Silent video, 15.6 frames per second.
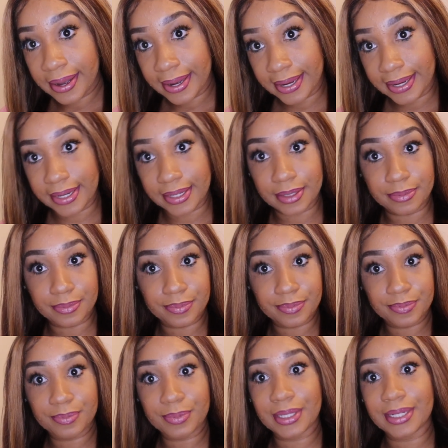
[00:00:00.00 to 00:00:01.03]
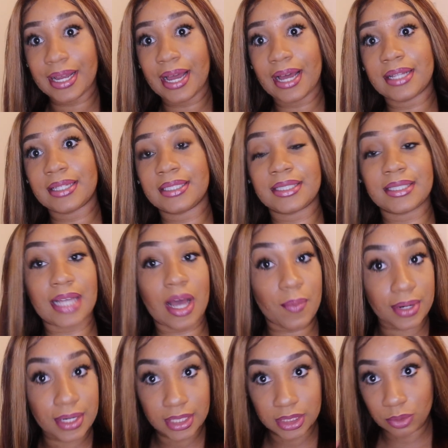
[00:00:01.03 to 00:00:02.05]
But yeah, this is
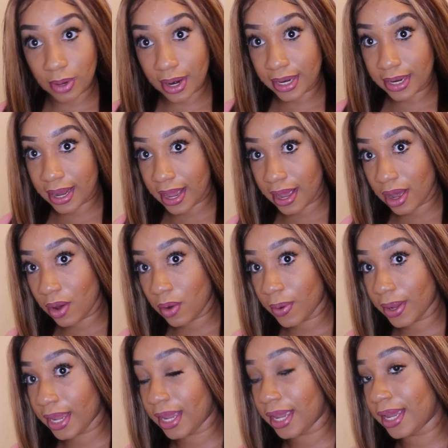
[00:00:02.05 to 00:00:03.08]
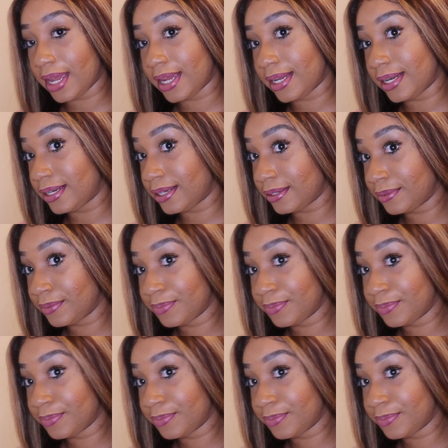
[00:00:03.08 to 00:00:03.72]
how it is right now, and